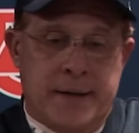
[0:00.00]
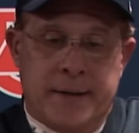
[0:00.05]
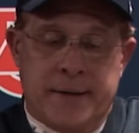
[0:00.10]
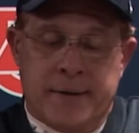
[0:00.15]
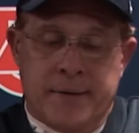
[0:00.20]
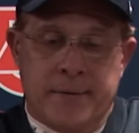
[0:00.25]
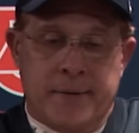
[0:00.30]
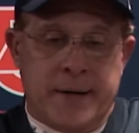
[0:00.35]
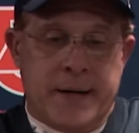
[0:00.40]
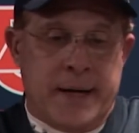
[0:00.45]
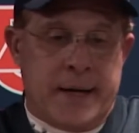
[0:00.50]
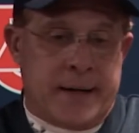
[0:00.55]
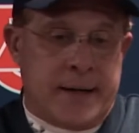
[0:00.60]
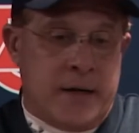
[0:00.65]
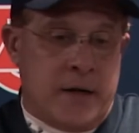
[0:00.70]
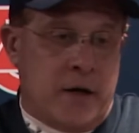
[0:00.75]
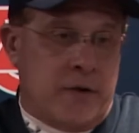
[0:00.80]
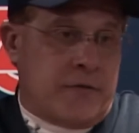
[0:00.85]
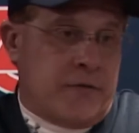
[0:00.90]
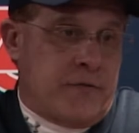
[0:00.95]
We got to
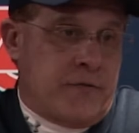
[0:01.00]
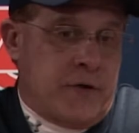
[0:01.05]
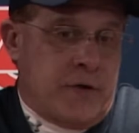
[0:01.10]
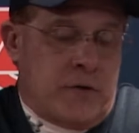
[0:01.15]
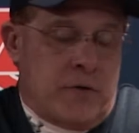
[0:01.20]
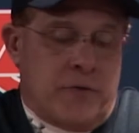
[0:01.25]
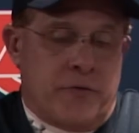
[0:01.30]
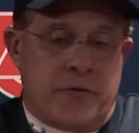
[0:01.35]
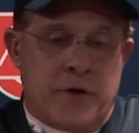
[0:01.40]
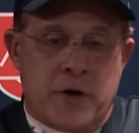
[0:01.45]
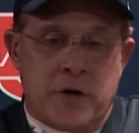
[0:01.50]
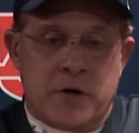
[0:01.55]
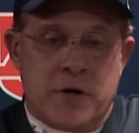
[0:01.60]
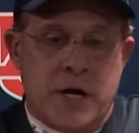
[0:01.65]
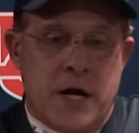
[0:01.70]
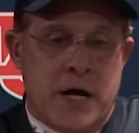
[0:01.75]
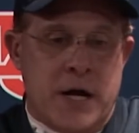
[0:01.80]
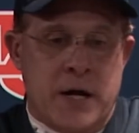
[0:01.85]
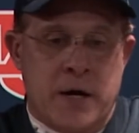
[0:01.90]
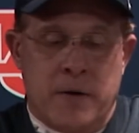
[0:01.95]
get off the field on third
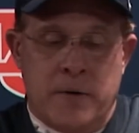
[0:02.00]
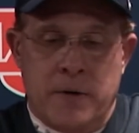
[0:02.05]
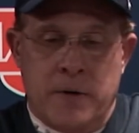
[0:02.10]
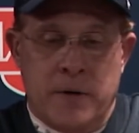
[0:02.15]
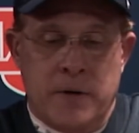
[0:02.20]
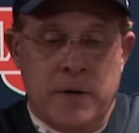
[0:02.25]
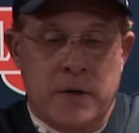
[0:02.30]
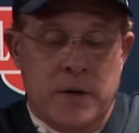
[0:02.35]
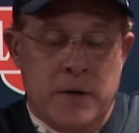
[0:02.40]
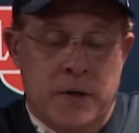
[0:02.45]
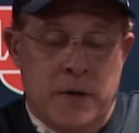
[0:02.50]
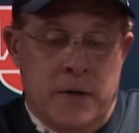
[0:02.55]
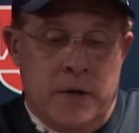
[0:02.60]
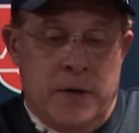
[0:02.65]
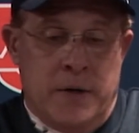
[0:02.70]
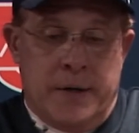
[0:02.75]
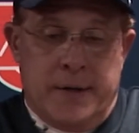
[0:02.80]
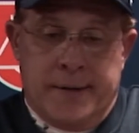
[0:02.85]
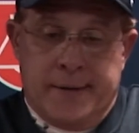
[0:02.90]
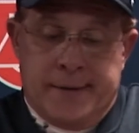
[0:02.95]
down and
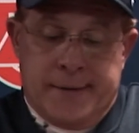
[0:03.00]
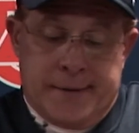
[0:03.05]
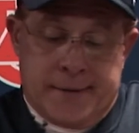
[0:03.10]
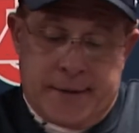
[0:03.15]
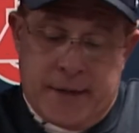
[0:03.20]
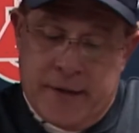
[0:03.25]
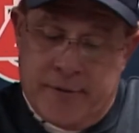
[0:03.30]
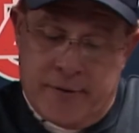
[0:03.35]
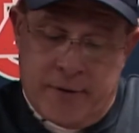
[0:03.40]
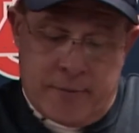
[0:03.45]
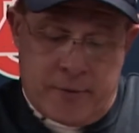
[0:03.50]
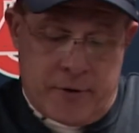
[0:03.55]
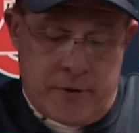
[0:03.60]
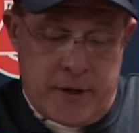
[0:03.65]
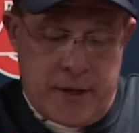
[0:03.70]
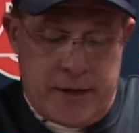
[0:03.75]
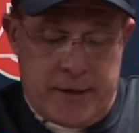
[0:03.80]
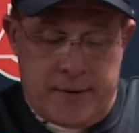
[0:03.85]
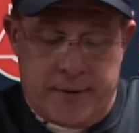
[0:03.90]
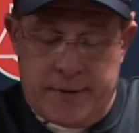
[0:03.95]
give them
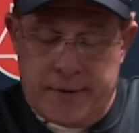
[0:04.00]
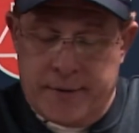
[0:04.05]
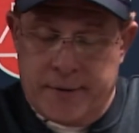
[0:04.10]
credit.